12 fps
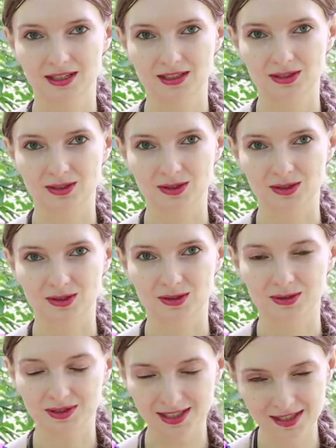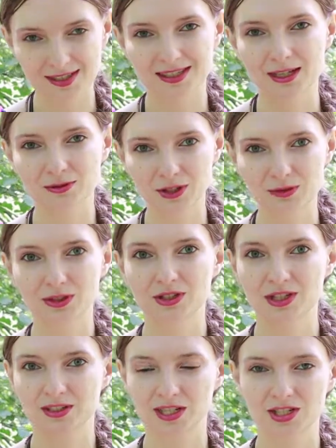So this is something for
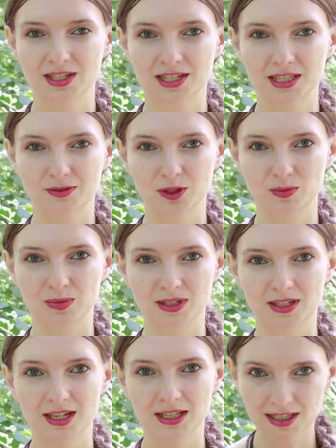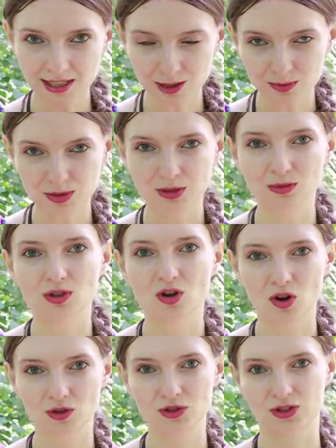Trayodashi natives to be a little bit more
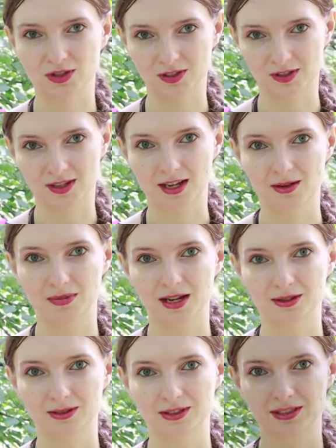conscious about.